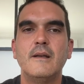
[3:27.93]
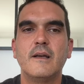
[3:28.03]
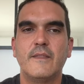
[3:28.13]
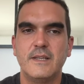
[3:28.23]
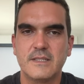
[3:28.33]

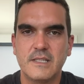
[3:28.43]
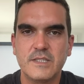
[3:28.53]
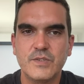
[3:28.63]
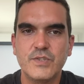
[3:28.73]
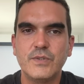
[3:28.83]
At this
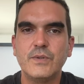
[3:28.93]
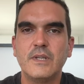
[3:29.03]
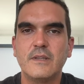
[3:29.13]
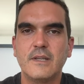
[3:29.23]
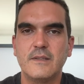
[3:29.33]
latitude
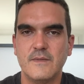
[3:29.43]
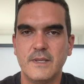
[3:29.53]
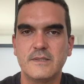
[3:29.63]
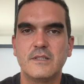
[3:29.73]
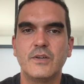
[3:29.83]
and at
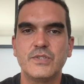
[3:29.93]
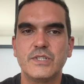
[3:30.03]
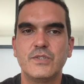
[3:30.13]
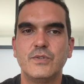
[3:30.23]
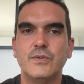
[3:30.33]
this
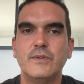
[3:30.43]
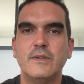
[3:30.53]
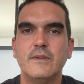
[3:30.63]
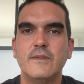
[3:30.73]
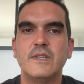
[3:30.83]
longitude,
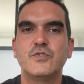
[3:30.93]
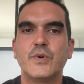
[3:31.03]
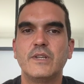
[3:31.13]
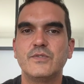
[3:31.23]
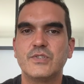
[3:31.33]
they
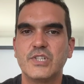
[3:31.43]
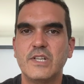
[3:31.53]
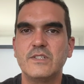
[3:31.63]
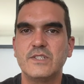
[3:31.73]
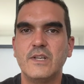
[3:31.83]
try to
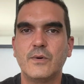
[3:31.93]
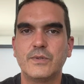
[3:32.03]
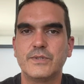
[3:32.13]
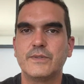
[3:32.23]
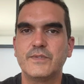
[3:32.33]
change the
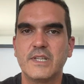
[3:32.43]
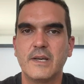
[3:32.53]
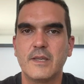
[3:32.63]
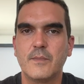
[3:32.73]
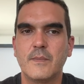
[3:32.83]
order of
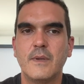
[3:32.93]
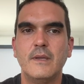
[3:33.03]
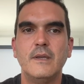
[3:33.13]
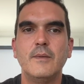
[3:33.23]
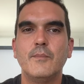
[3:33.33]
time,
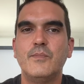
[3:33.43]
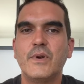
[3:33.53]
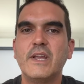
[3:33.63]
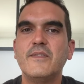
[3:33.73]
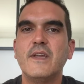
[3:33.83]

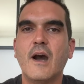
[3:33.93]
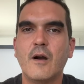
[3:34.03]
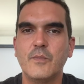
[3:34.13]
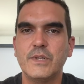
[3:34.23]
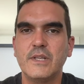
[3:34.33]
break the
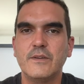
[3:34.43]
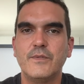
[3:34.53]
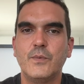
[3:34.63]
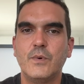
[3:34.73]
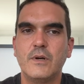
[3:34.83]
harmony of
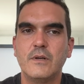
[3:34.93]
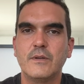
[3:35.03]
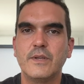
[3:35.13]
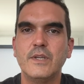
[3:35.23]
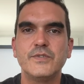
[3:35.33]
the
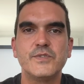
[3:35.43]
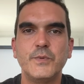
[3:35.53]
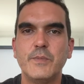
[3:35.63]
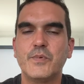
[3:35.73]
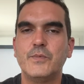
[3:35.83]
world,
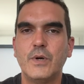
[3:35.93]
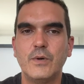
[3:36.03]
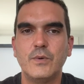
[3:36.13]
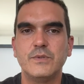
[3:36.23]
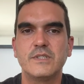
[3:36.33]
sweep
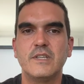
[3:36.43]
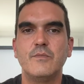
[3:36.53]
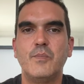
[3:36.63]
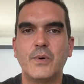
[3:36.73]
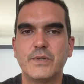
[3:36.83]
roads
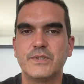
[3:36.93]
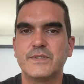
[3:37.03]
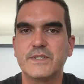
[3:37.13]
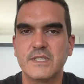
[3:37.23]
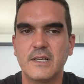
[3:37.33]
and
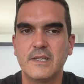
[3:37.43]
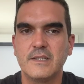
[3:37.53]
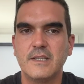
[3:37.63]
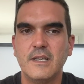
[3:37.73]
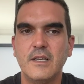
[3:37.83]
borders
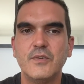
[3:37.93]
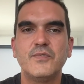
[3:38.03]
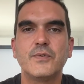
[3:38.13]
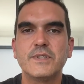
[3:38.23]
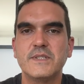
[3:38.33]
aside,
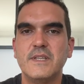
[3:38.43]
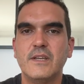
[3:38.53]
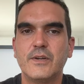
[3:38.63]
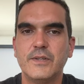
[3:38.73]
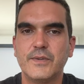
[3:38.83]
force the
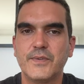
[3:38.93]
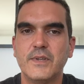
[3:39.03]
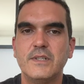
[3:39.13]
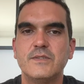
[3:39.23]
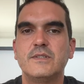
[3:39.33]
earth
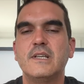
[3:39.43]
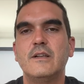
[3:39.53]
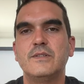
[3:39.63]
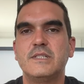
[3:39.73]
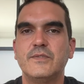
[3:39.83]
to
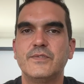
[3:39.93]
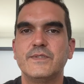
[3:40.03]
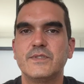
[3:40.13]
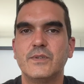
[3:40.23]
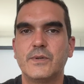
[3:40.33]
tell a
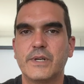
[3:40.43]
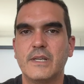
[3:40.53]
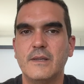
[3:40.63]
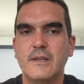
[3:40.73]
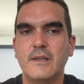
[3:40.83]
different story.